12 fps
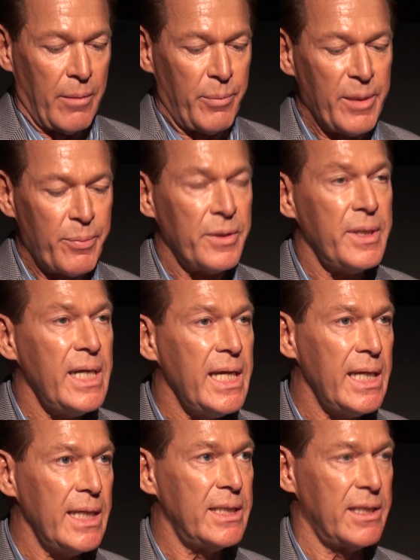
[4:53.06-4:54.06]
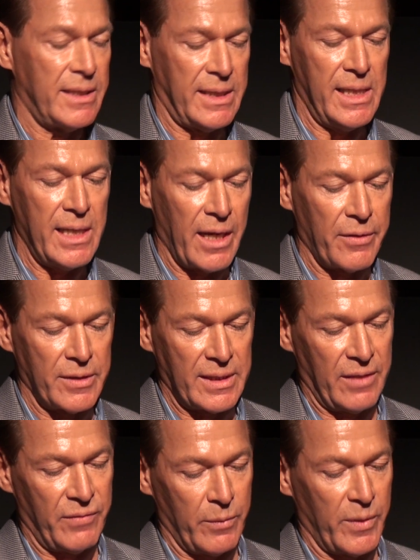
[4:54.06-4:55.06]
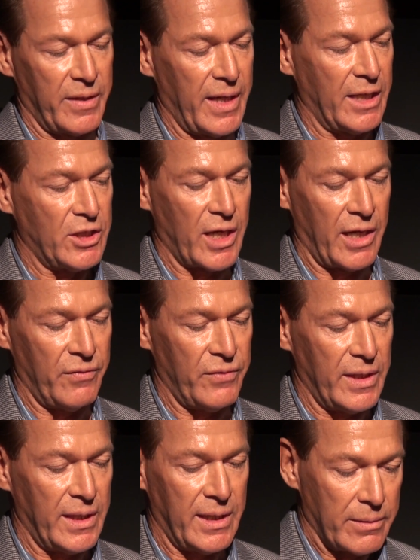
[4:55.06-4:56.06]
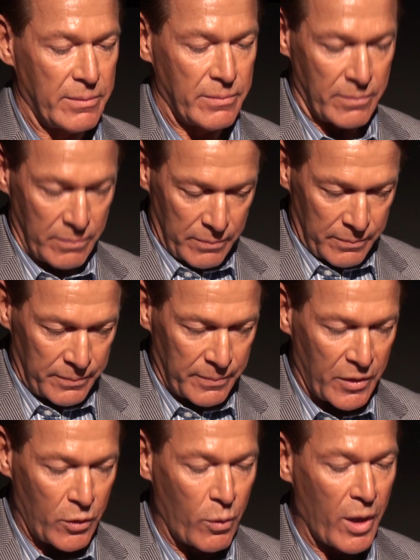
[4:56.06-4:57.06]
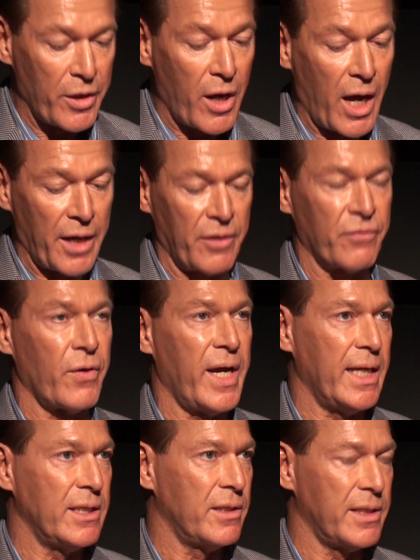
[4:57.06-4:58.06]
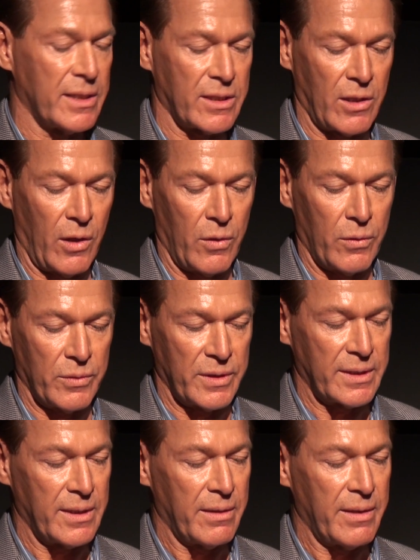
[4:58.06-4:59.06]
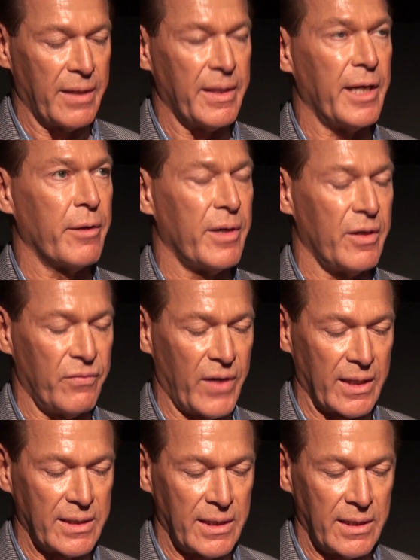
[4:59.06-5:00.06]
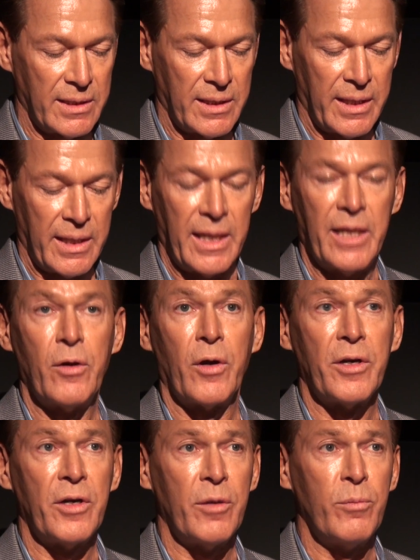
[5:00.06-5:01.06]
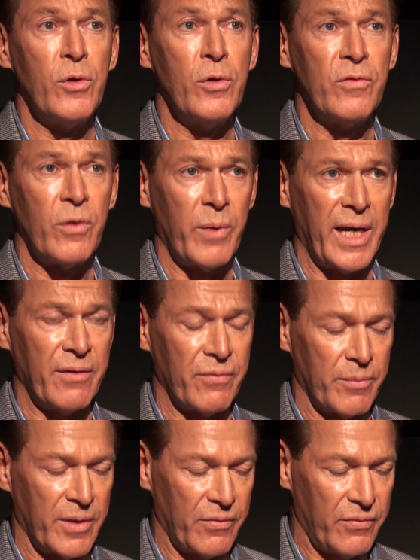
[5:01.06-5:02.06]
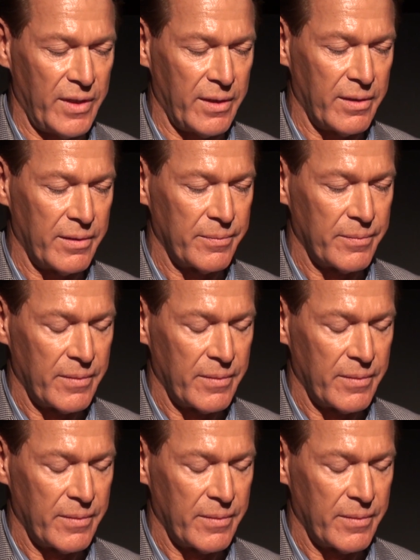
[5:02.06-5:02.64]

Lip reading: People need to see others living with HIV who are not afraid to disclose that they are infected, in order to move away from the fear.